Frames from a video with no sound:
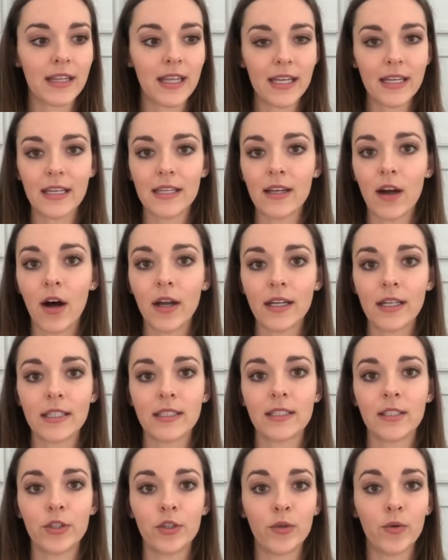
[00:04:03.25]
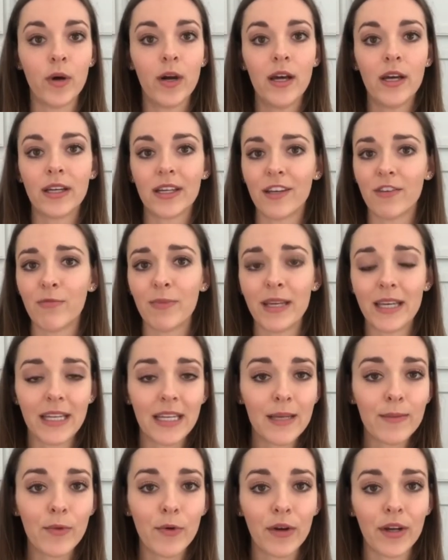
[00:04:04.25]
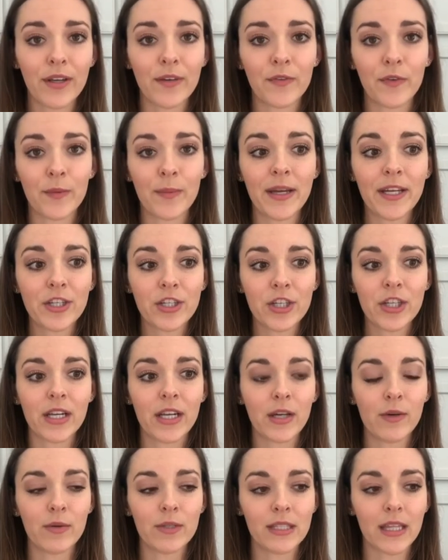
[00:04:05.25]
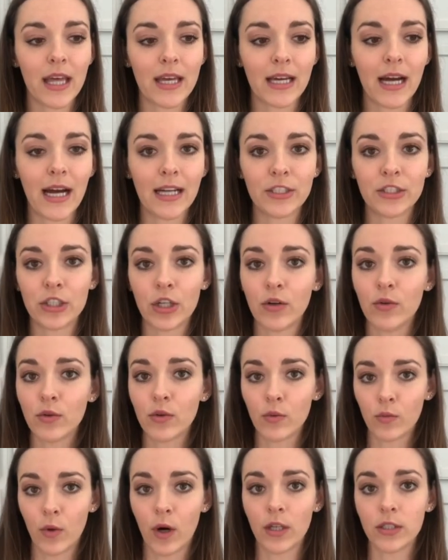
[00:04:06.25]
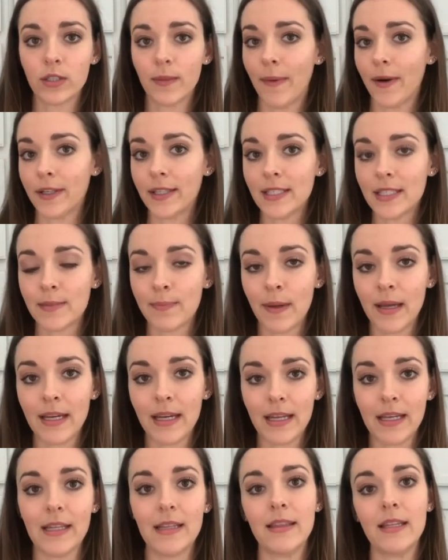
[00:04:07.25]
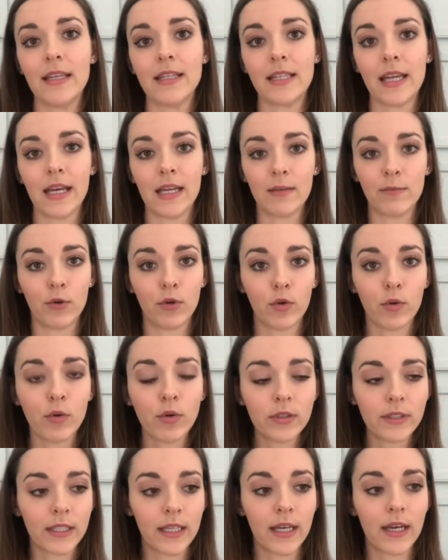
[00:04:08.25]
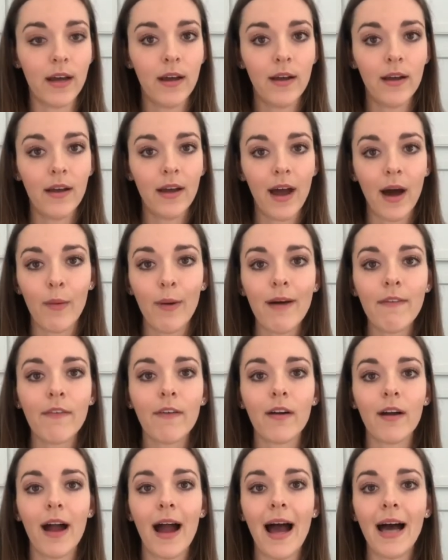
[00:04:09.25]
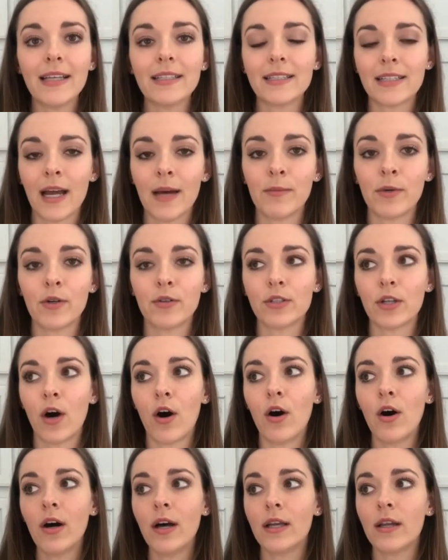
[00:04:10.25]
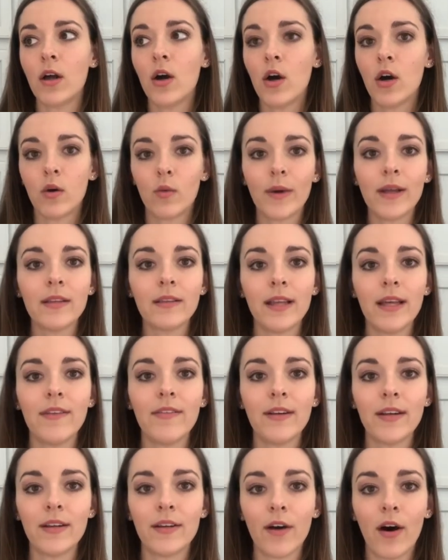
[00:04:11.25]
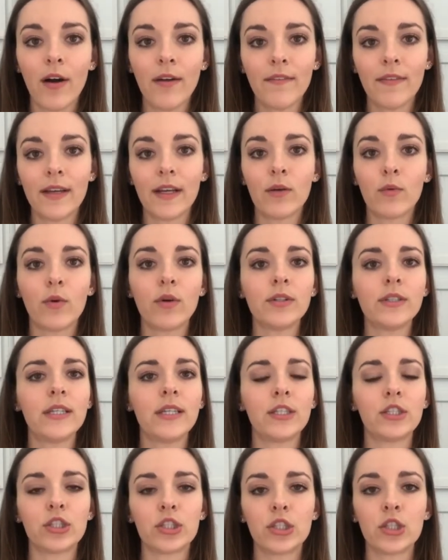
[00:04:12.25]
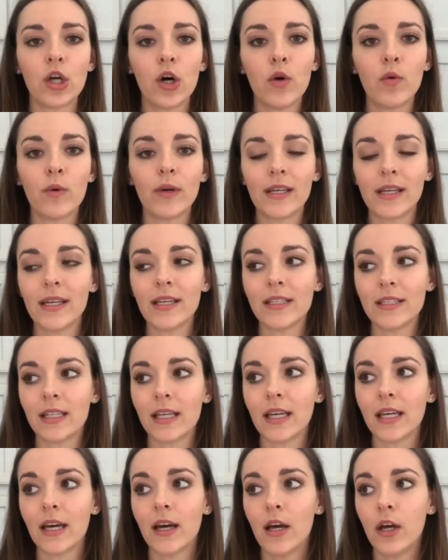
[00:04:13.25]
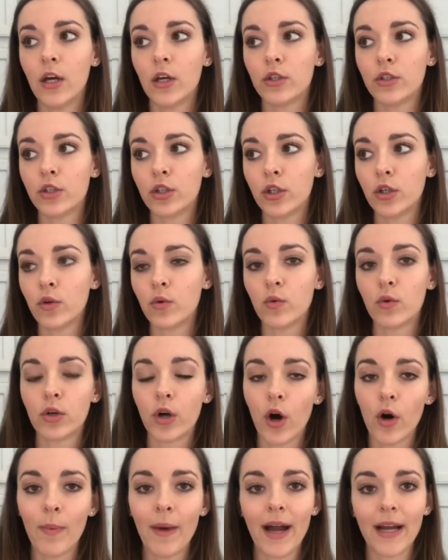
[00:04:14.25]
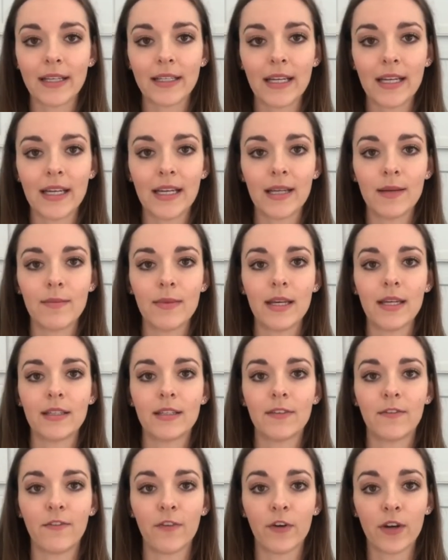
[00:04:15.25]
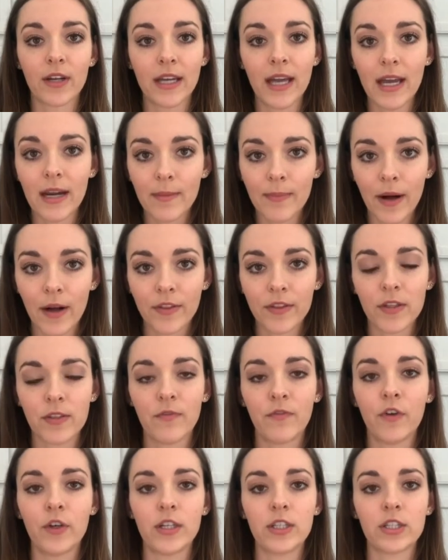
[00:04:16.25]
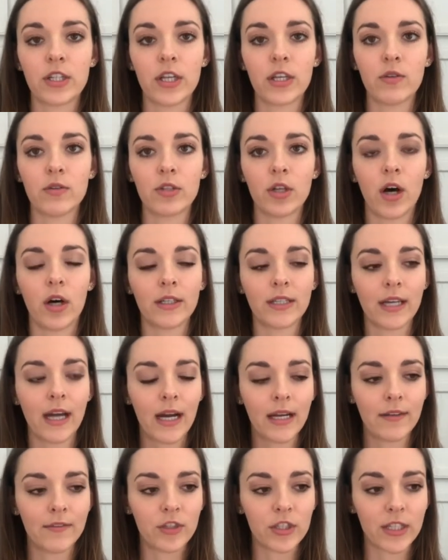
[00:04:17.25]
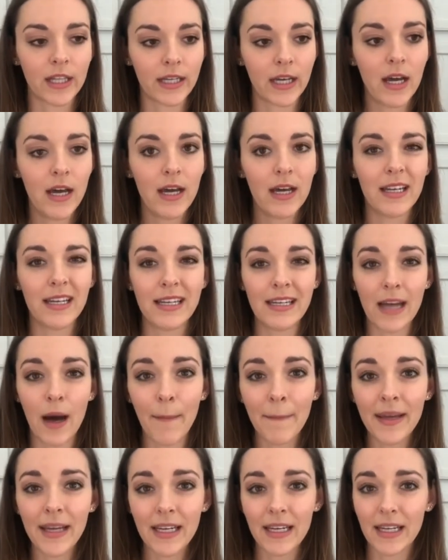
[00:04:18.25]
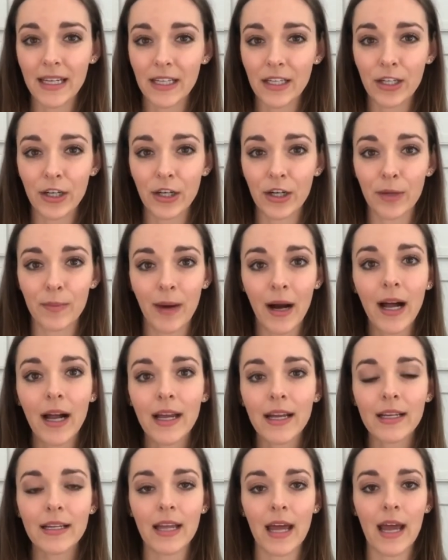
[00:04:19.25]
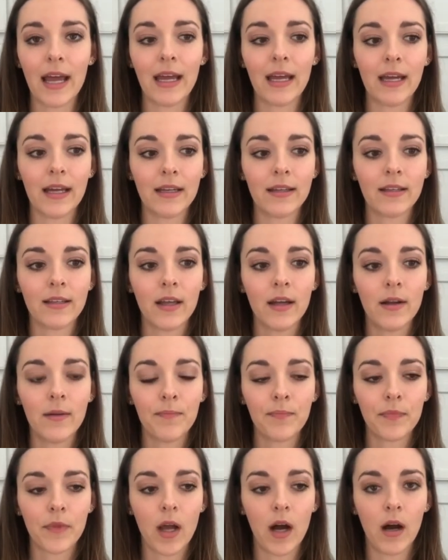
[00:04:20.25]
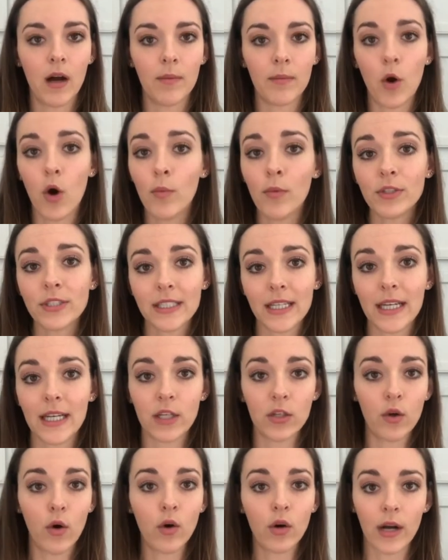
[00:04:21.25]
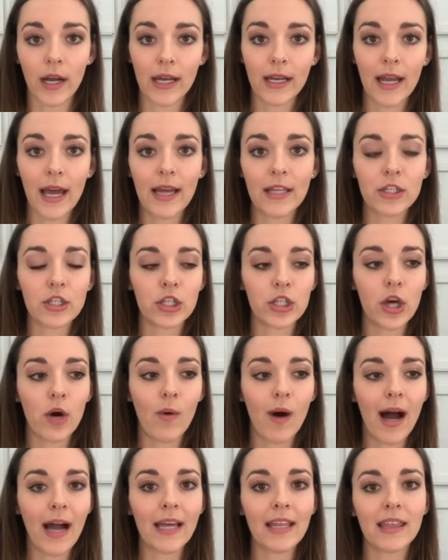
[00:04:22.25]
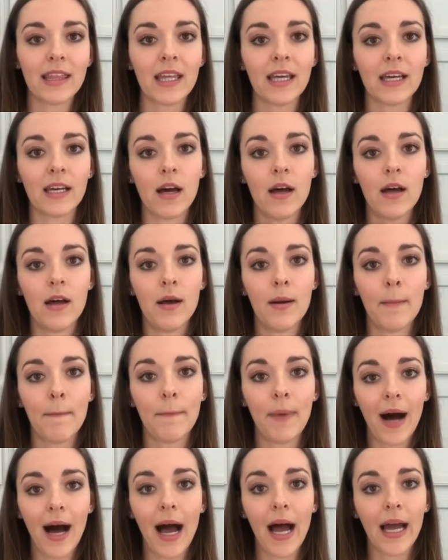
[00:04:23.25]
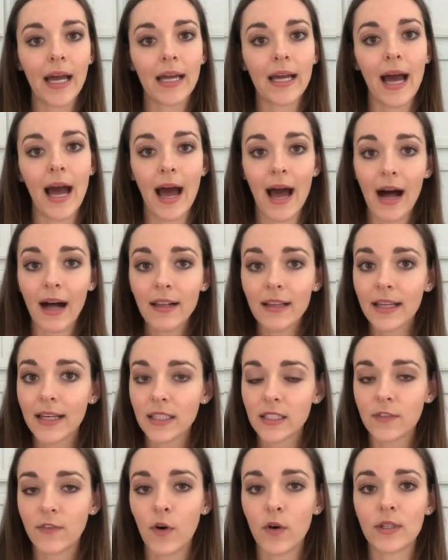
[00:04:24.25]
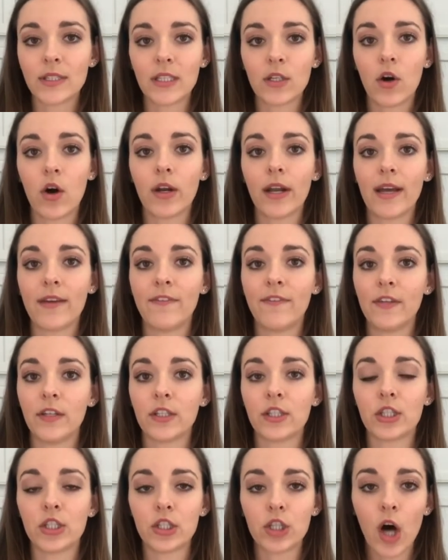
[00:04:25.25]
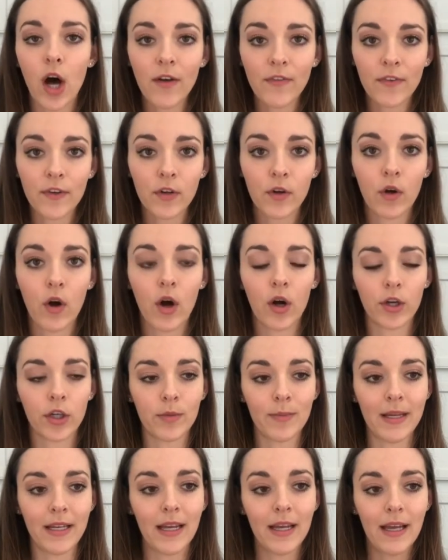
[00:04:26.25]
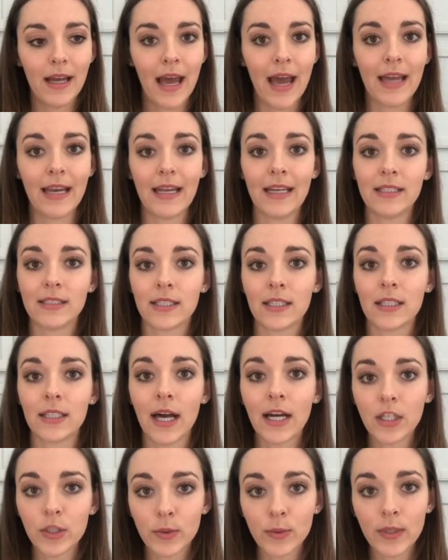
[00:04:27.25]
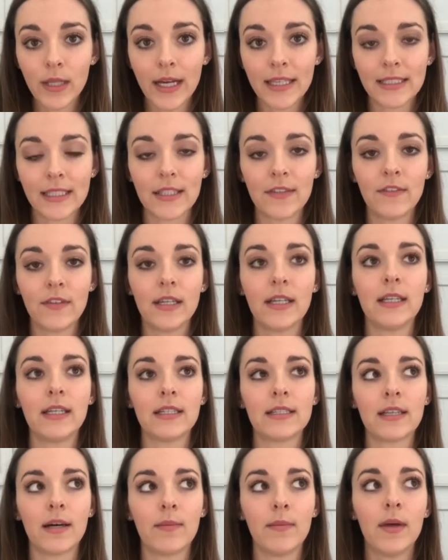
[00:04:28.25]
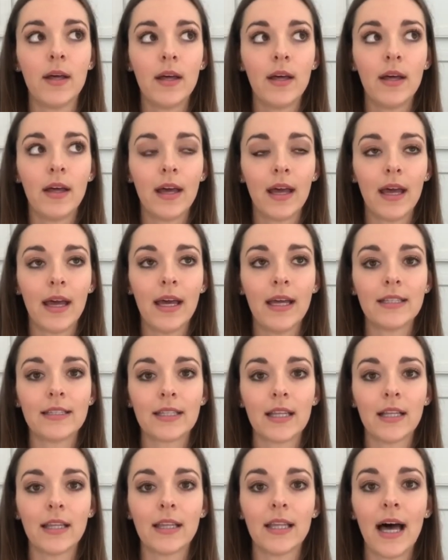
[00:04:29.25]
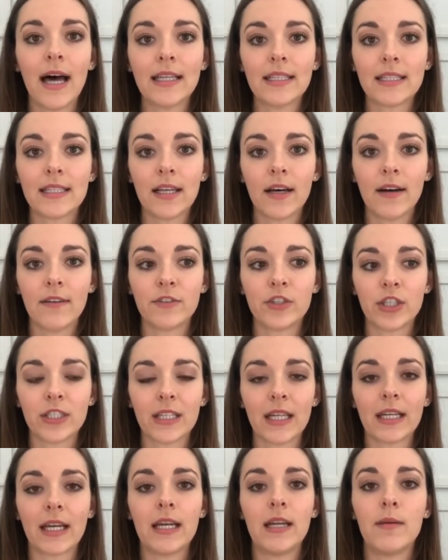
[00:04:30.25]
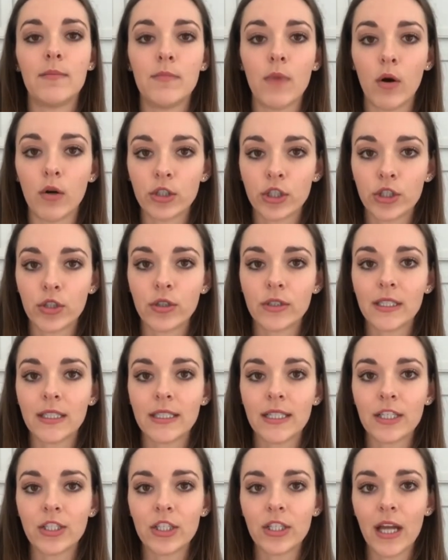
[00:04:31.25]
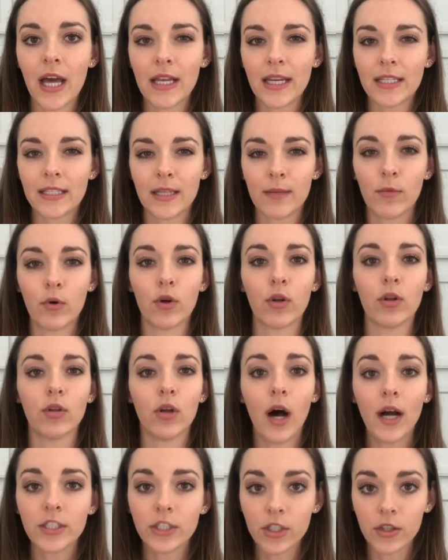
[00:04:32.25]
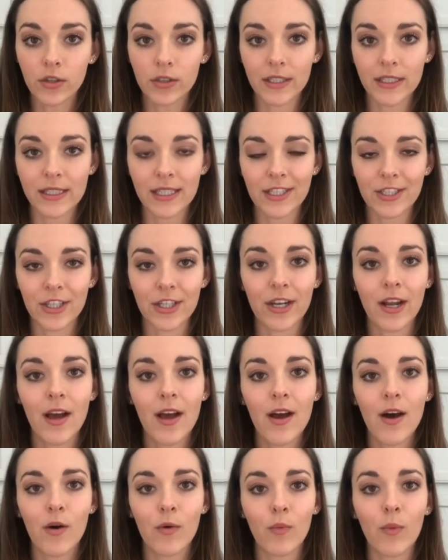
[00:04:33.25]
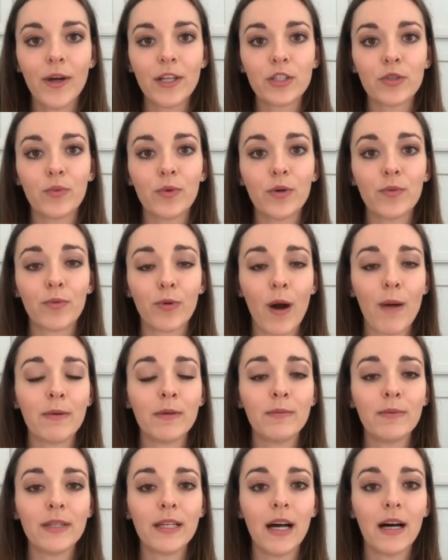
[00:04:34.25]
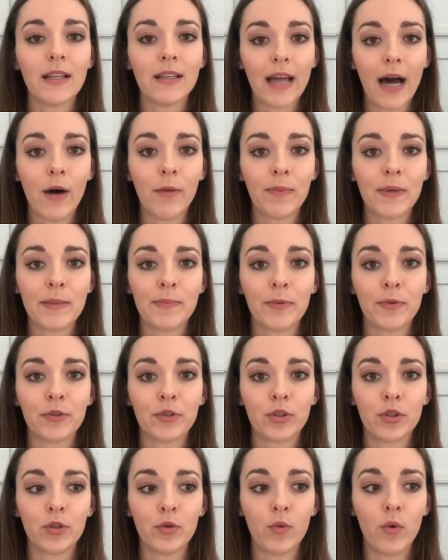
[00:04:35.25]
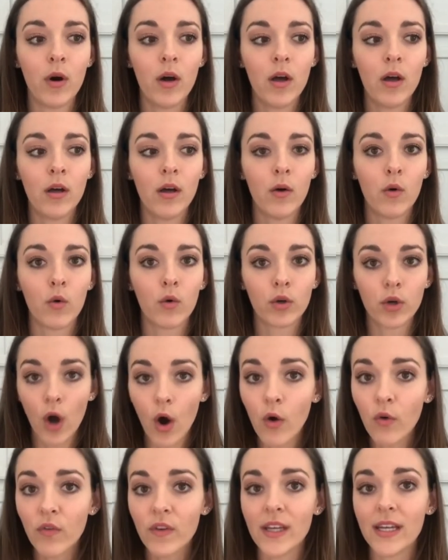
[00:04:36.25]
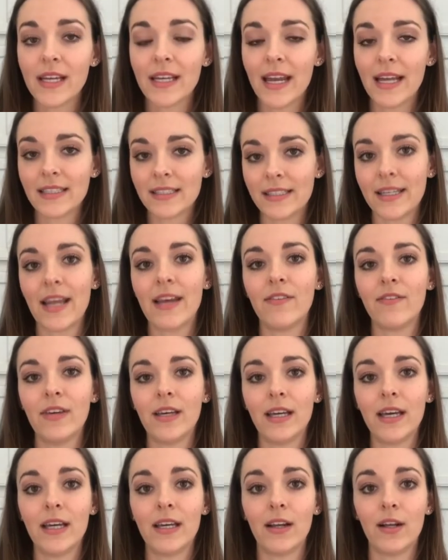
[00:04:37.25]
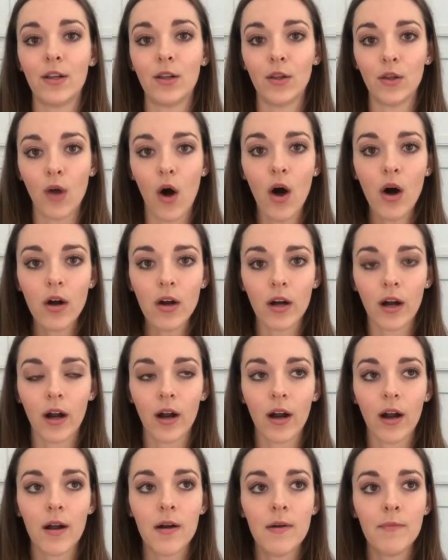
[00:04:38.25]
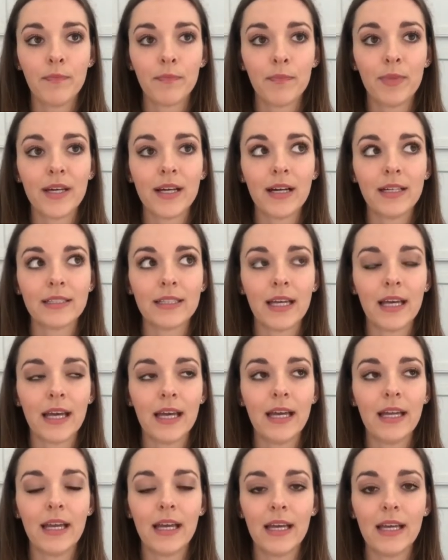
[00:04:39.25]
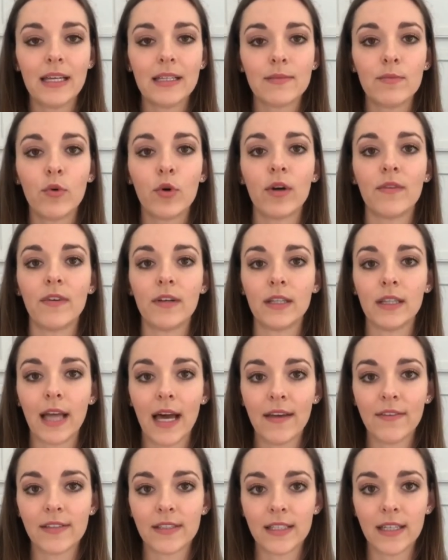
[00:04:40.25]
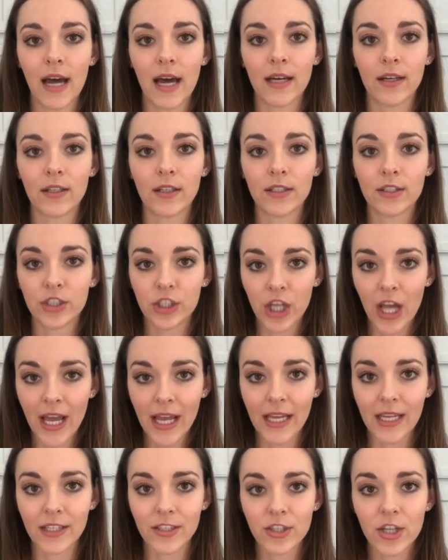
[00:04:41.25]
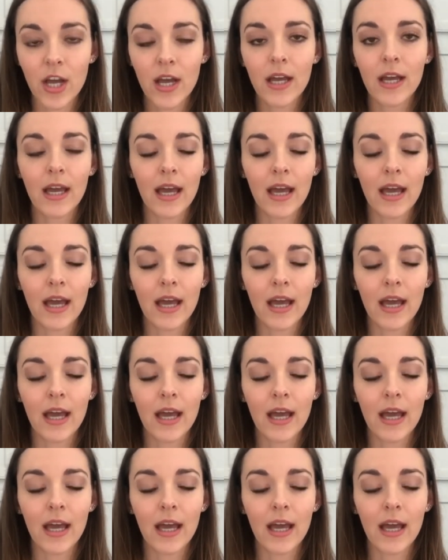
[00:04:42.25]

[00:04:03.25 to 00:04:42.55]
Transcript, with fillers: They did not need to give me any more information. It was like, I don't want to participate in this animal cruelty. However, as time goes on, we live in a non-vegan world, and it's so easy to go back to eating meat, to forget about the footage that you saw, to kind of just like numb it in your mind and almost ignore it. And so I think by Alex focusing on a philosophical argument and intellectualizing veganism, it's less of just like an emotional decision, and it's a more logical decision, which will probably allow people to go vegan and stay vegan longer, because it is more of a lifestyle change.